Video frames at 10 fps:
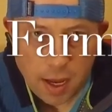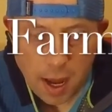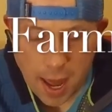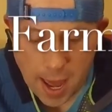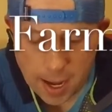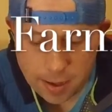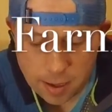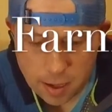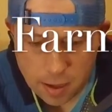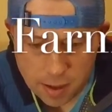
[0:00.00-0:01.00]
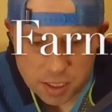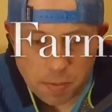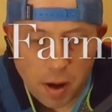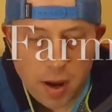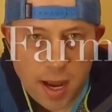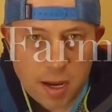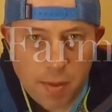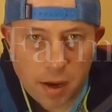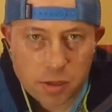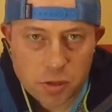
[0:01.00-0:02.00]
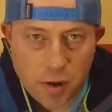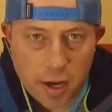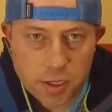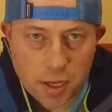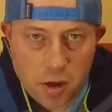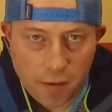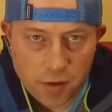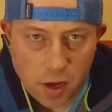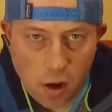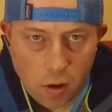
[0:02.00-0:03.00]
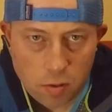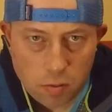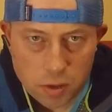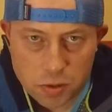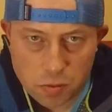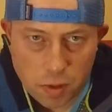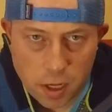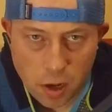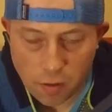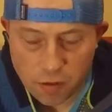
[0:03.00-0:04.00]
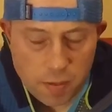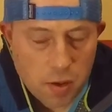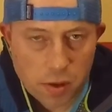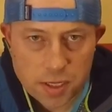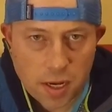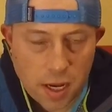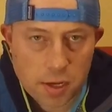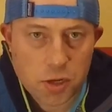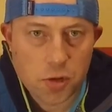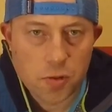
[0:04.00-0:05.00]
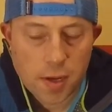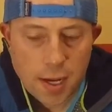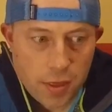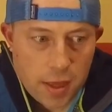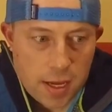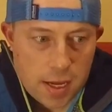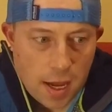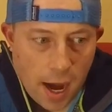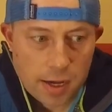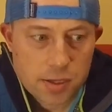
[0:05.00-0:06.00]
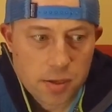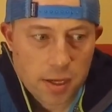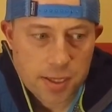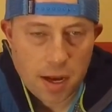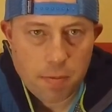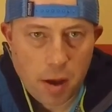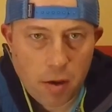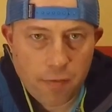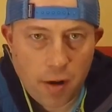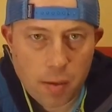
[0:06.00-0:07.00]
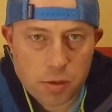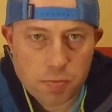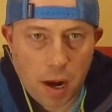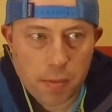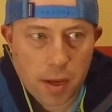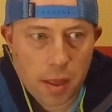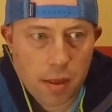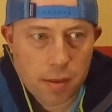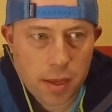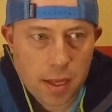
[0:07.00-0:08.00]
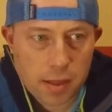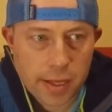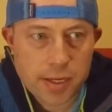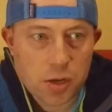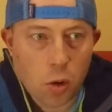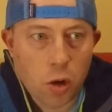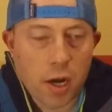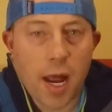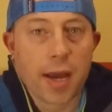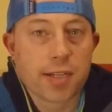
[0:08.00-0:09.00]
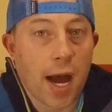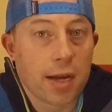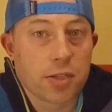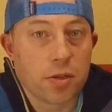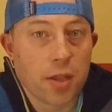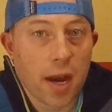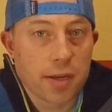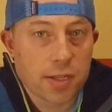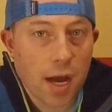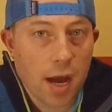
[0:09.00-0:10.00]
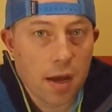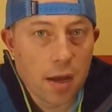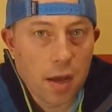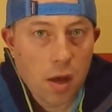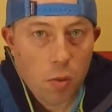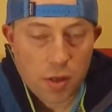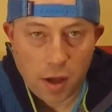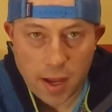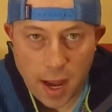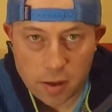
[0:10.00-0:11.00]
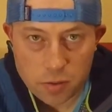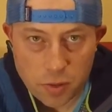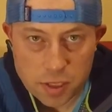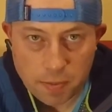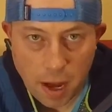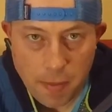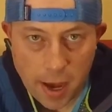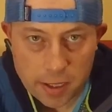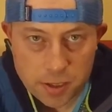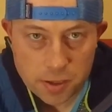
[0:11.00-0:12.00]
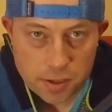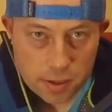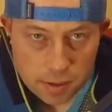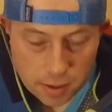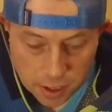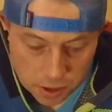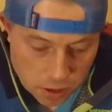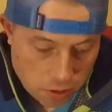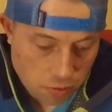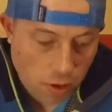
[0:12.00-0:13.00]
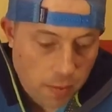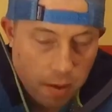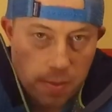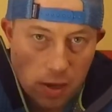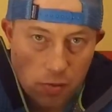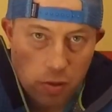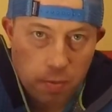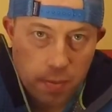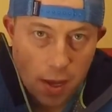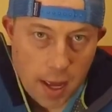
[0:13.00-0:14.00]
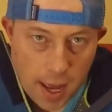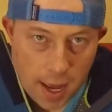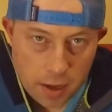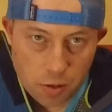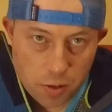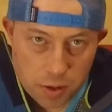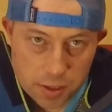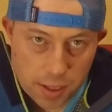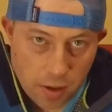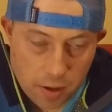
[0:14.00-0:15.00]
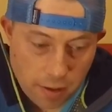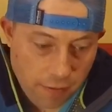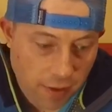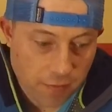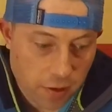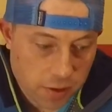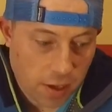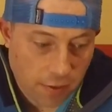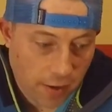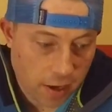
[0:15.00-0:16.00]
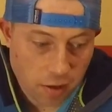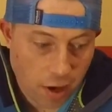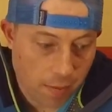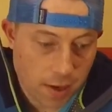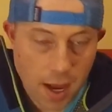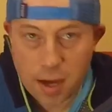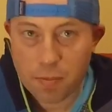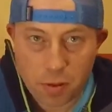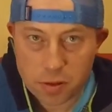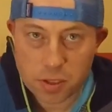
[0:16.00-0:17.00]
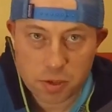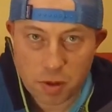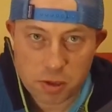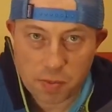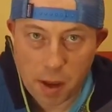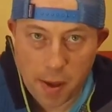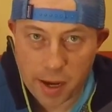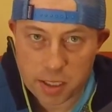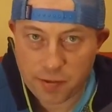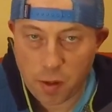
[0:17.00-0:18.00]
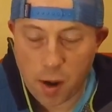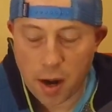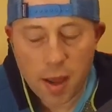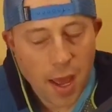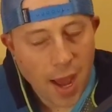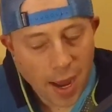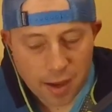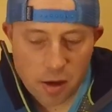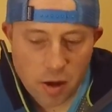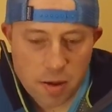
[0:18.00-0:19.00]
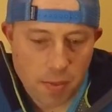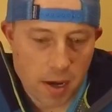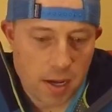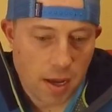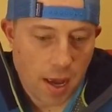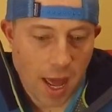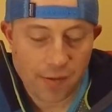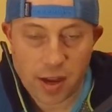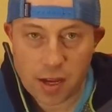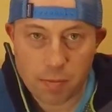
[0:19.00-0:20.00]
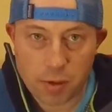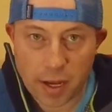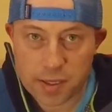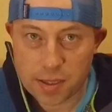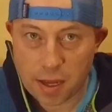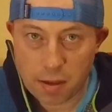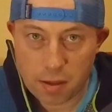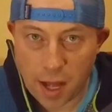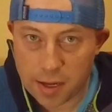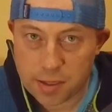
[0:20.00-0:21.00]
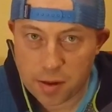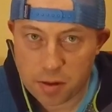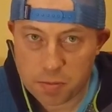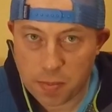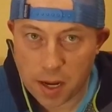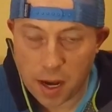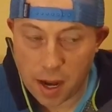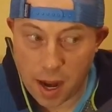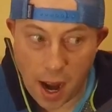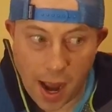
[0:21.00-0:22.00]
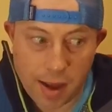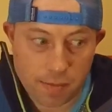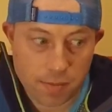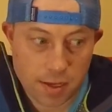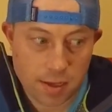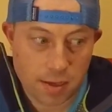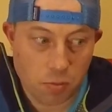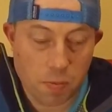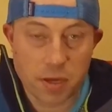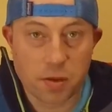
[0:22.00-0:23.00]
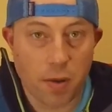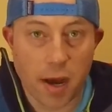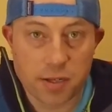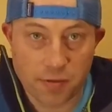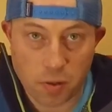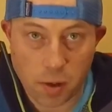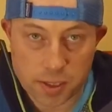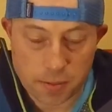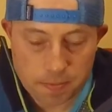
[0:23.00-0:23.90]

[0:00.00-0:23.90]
And it's about an 80-mile stretch that you have to go, which, you know, for me wasn't an issue. The hostel at Standing Bear Farm was probably the least organized hostel that I saw with how they handled resupply packages. They just threw them in a big room, and you were just there to fend for yourself. I could have grabbed any person's resupply package if I want. I didn't hear anybody having any complaints that they lost theirs, but I would be surprised if there wasn't.